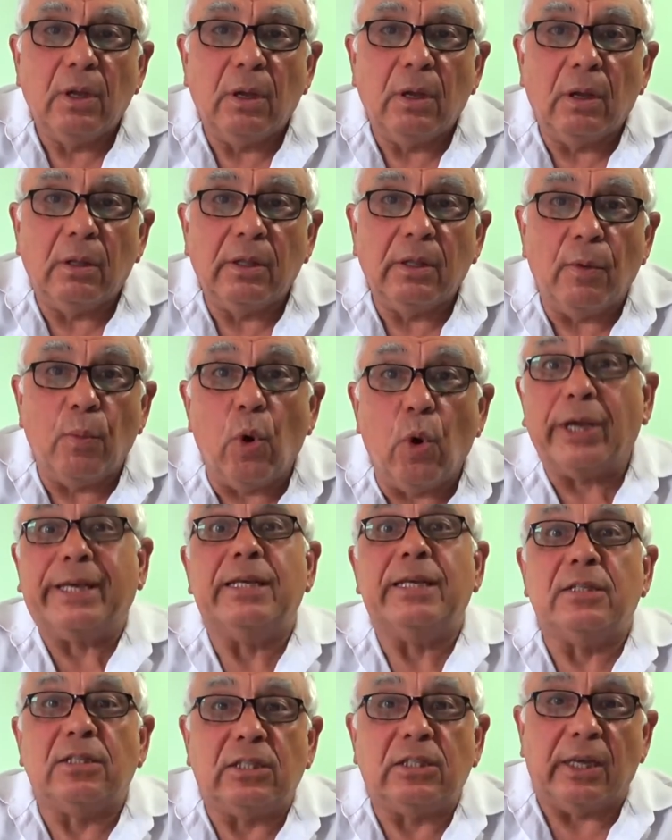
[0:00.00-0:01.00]
the
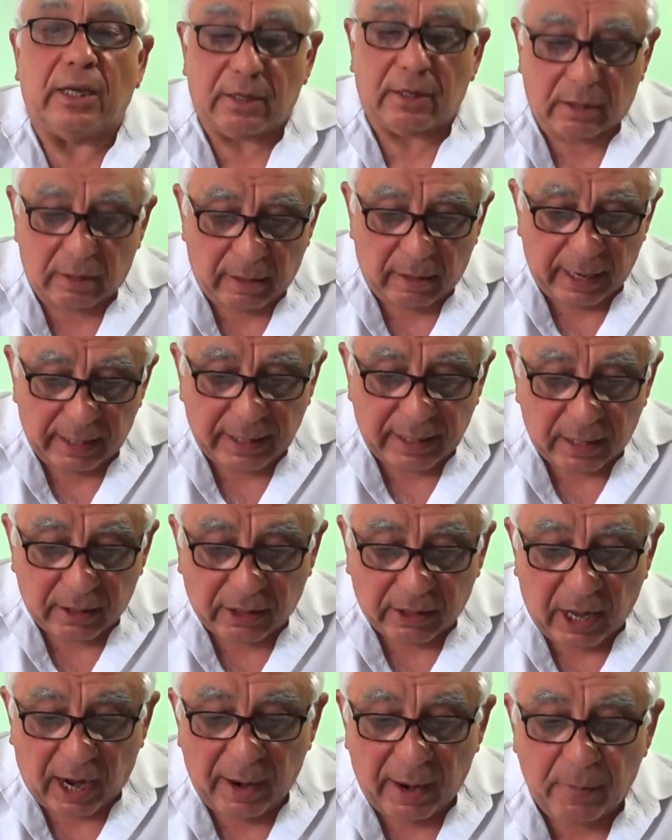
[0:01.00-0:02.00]
walking stick. At that
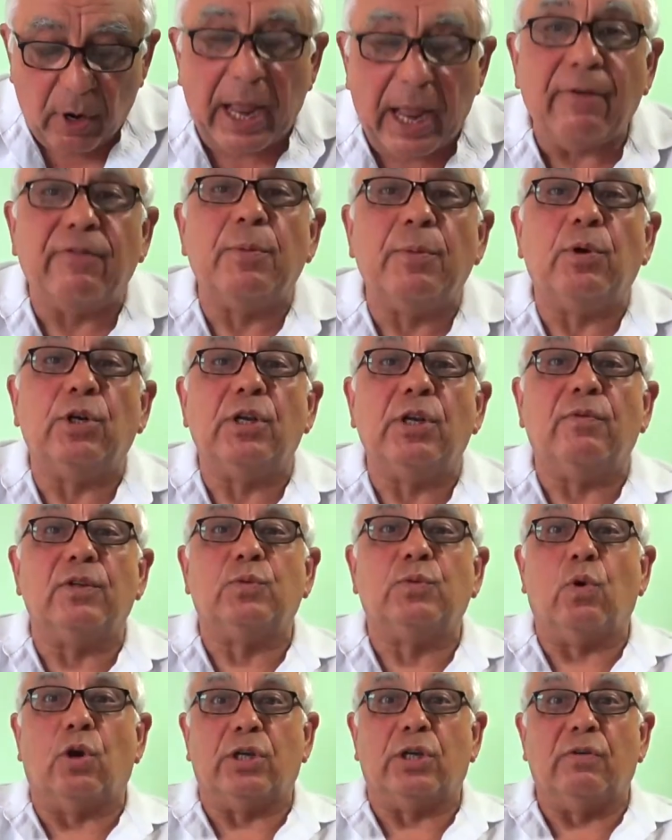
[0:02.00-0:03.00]
time, everybody was
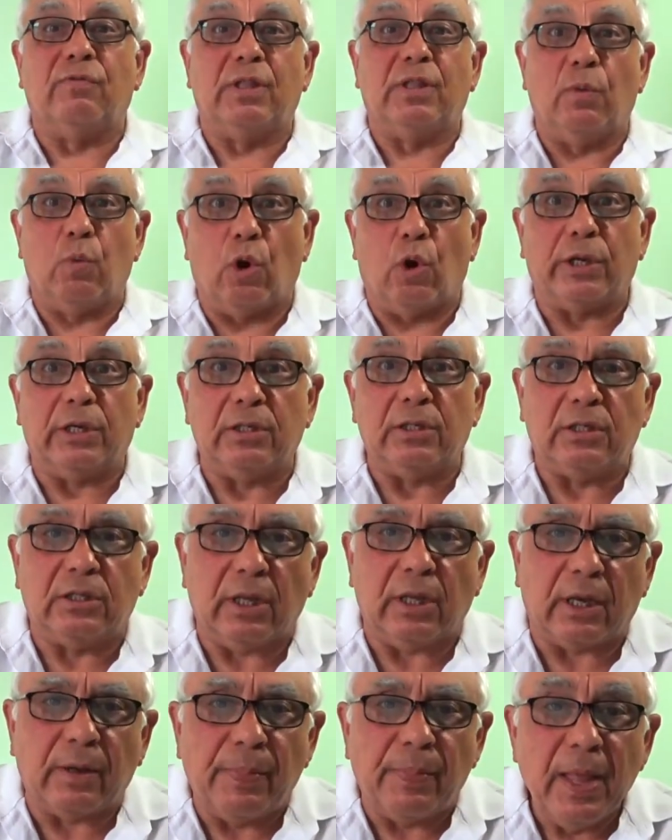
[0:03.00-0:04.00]
walking with a walking
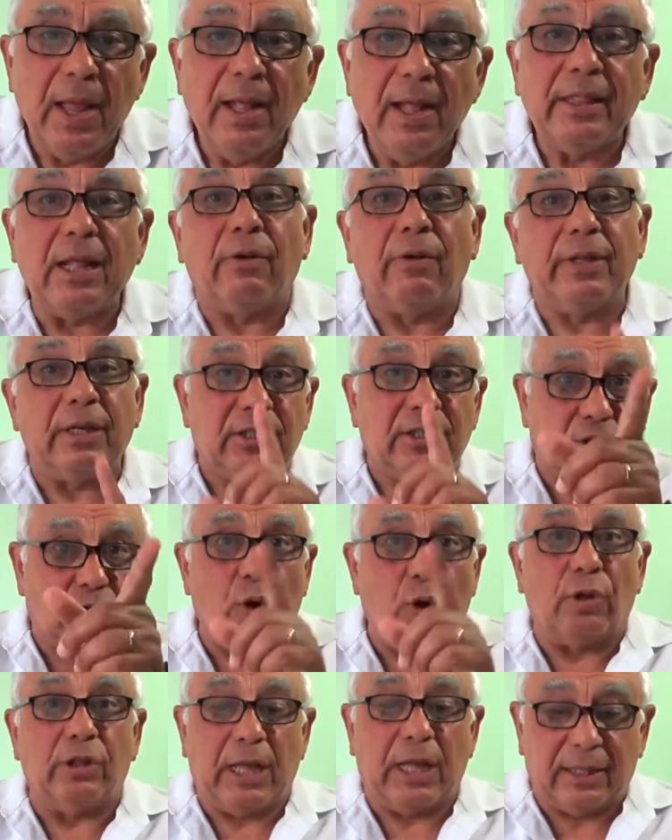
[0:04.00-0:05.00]
stick. Now, that
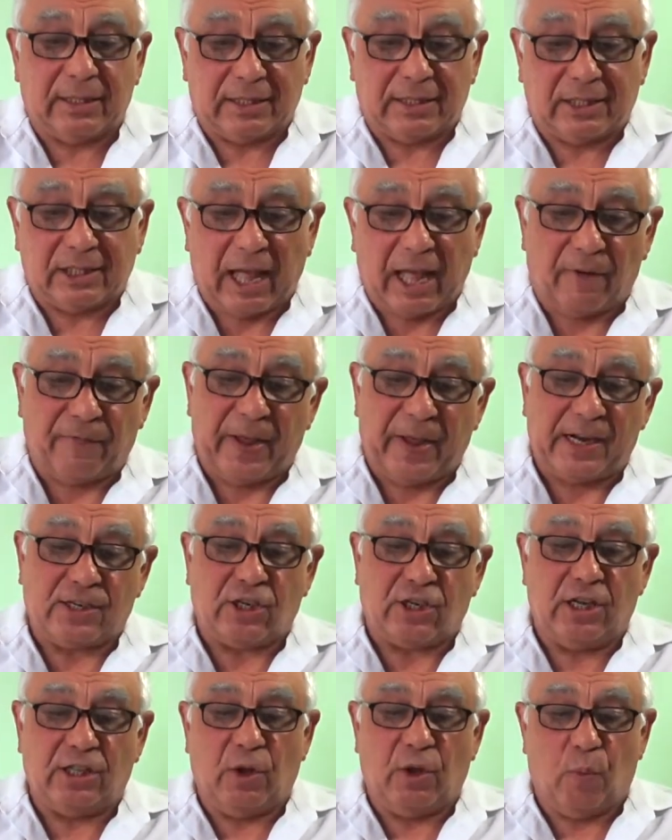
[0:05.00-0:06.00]
stuff
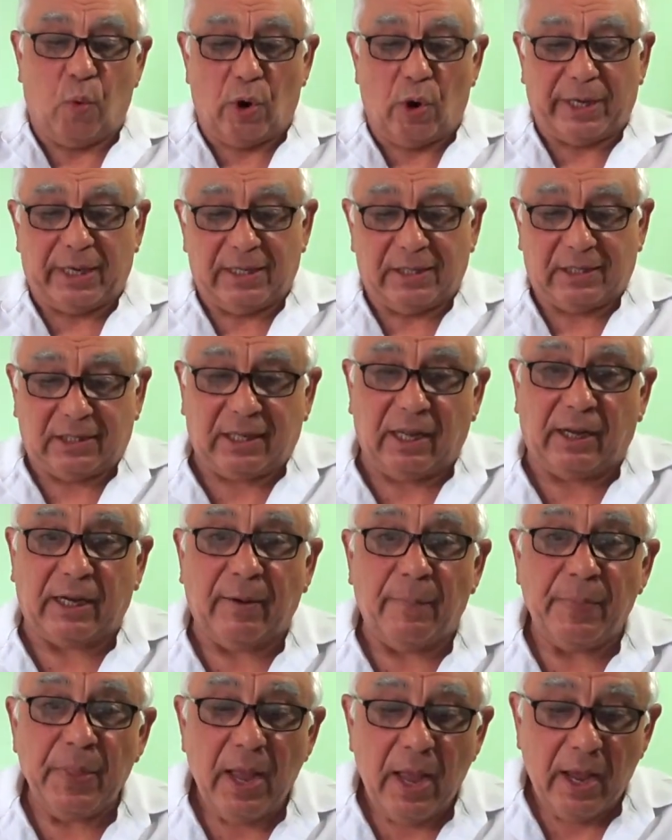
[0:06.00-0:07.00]
actually, the walking stick,
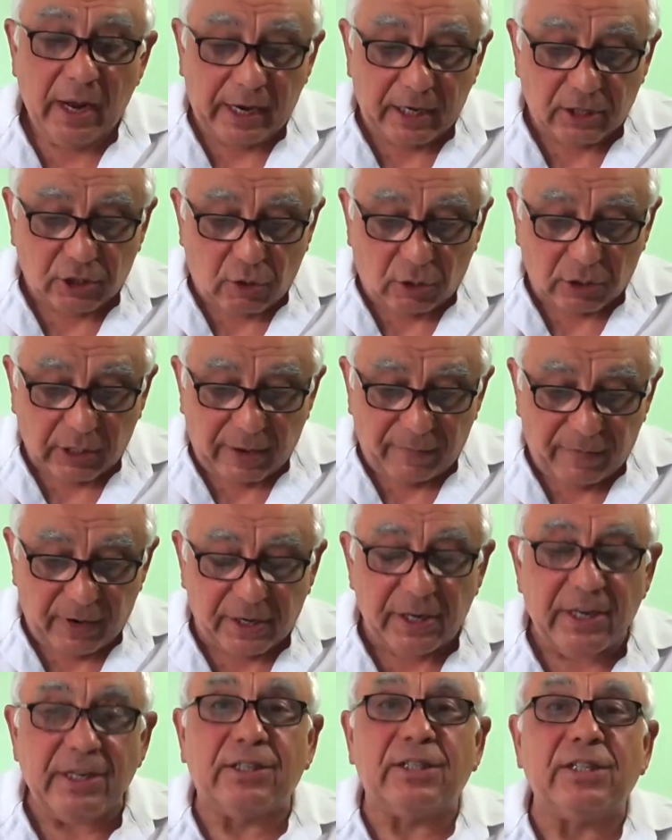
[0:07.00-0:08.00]
has got a
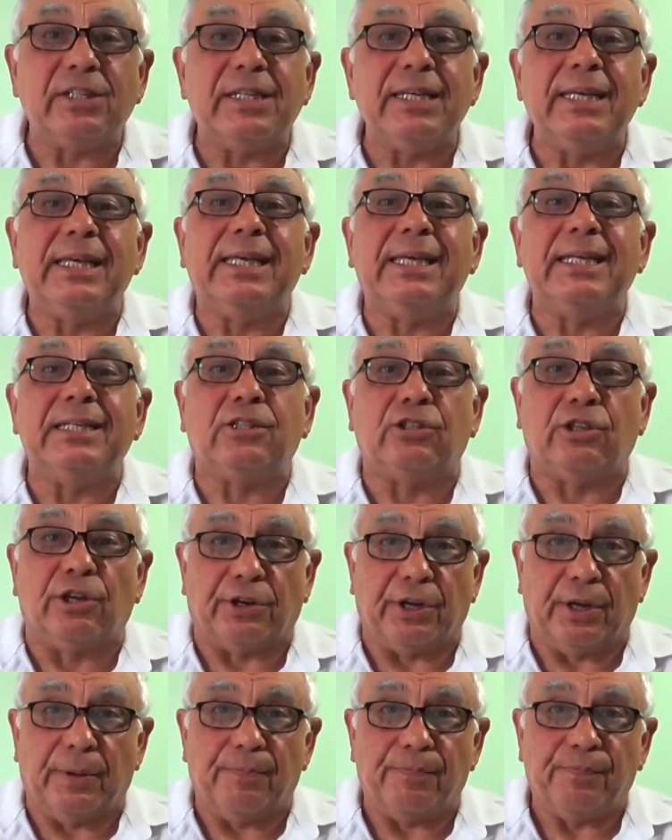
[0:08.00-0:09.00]
very interesting history.
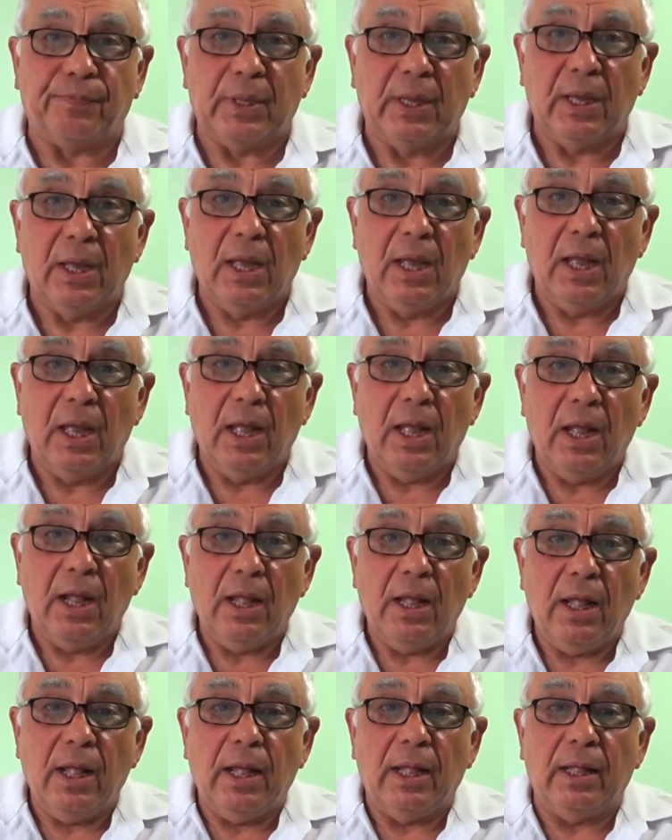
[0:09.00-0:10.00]

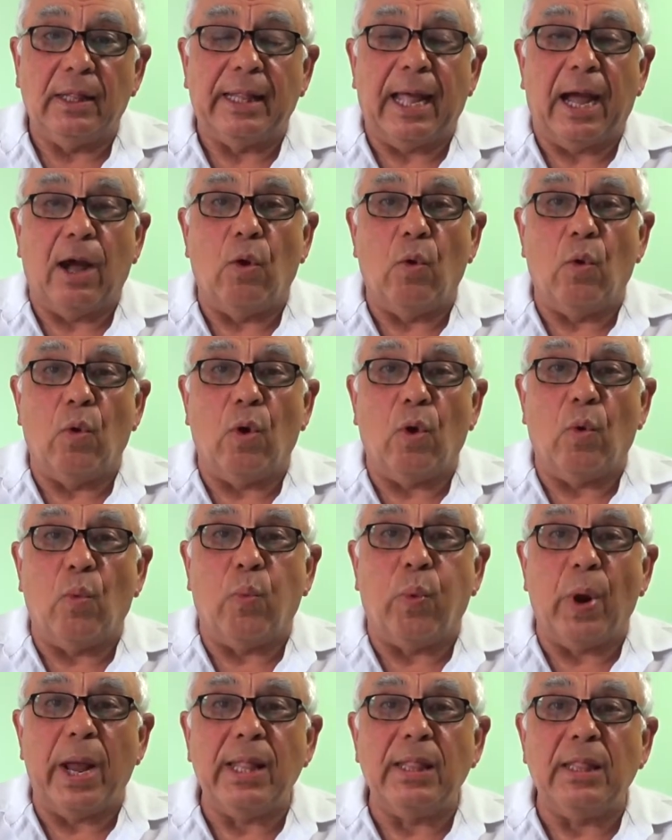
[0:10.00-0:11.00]
Now,
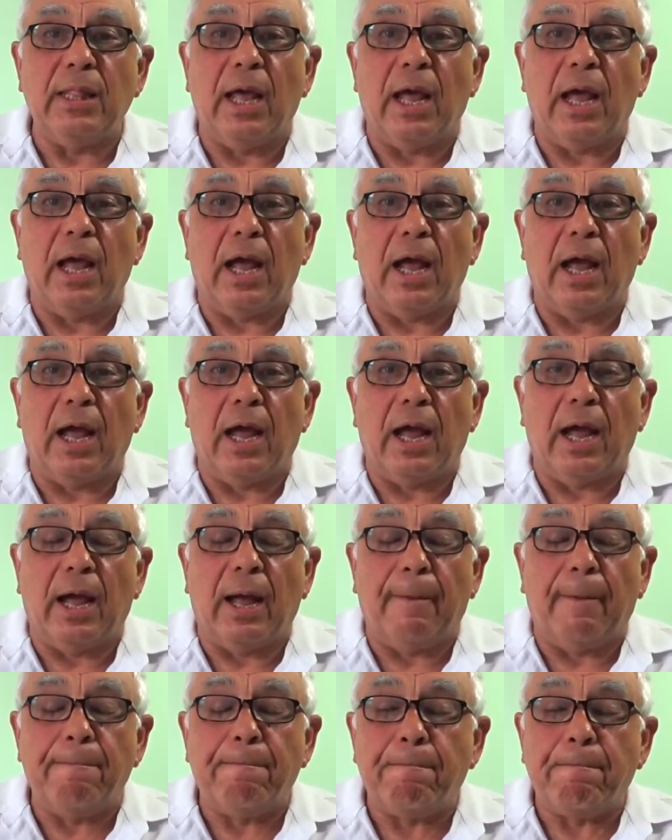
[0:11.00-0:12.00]
when
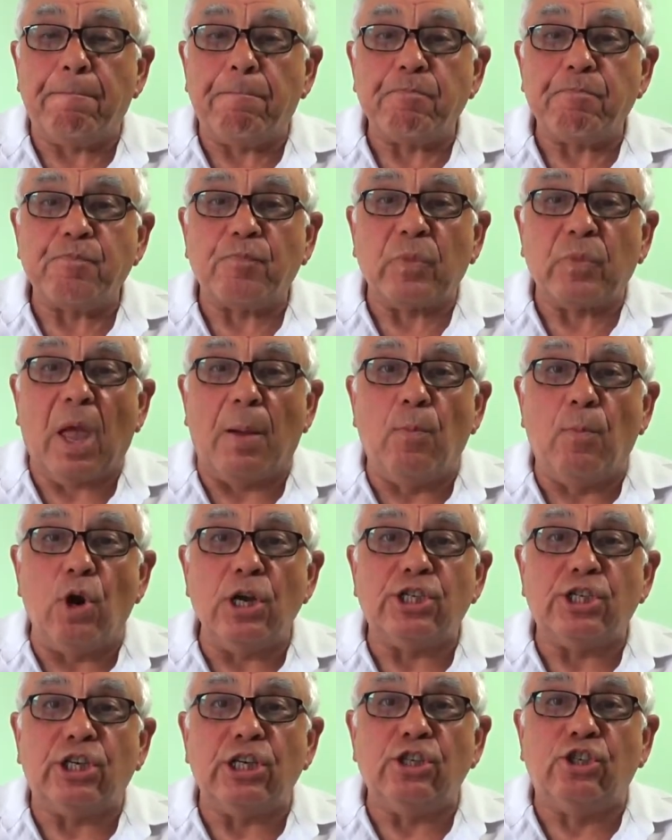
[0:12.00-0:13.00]
uh,
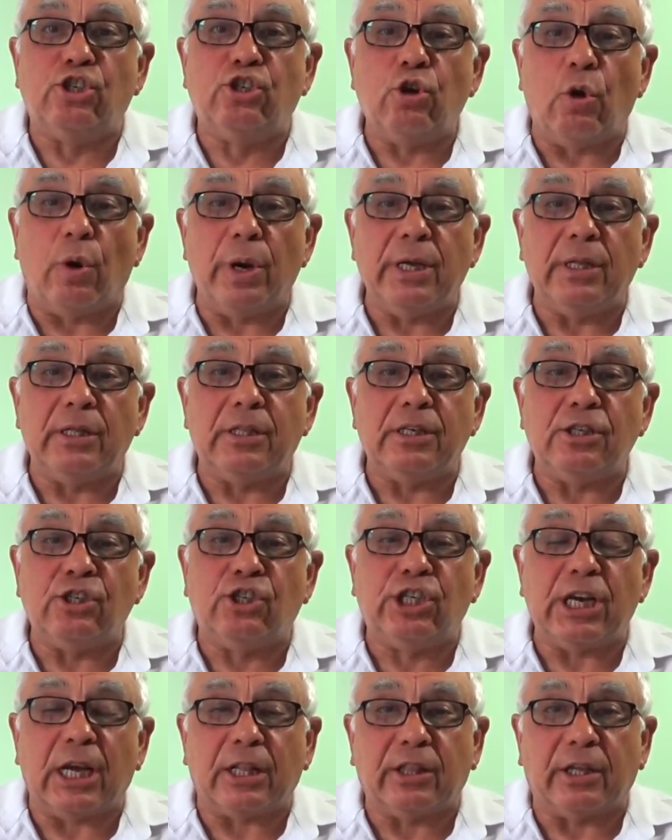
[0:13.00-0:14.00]
Moshe joined
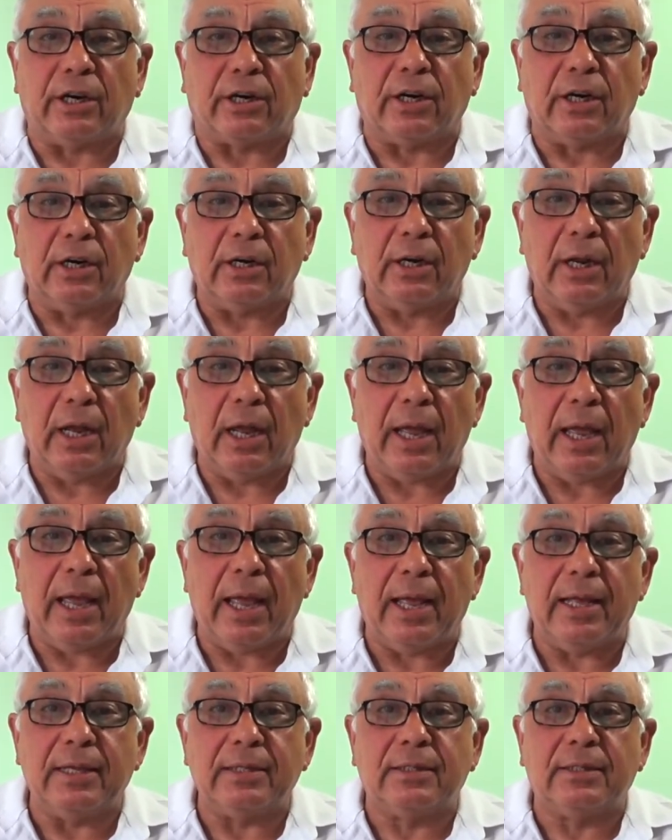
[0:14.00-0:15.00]
Jeter
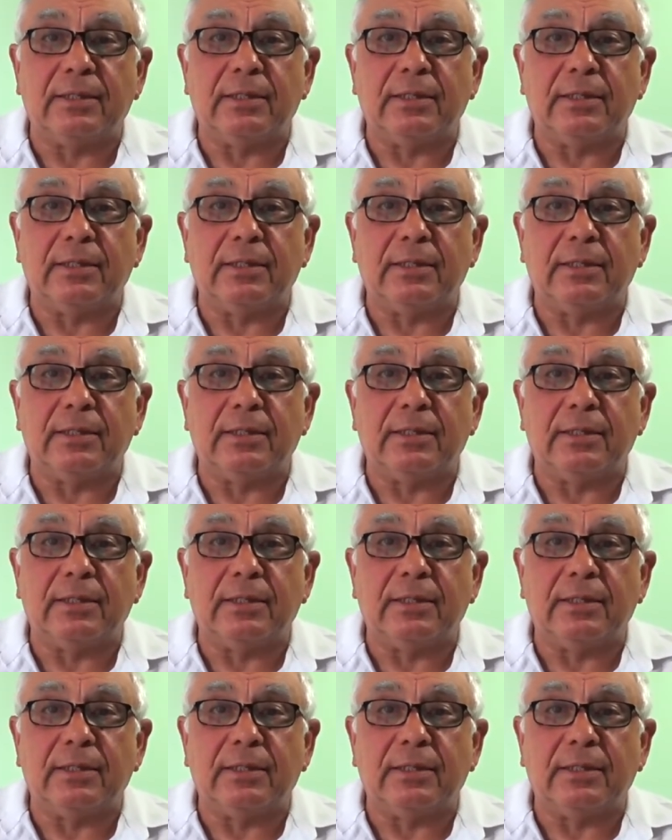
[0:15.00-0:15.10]
as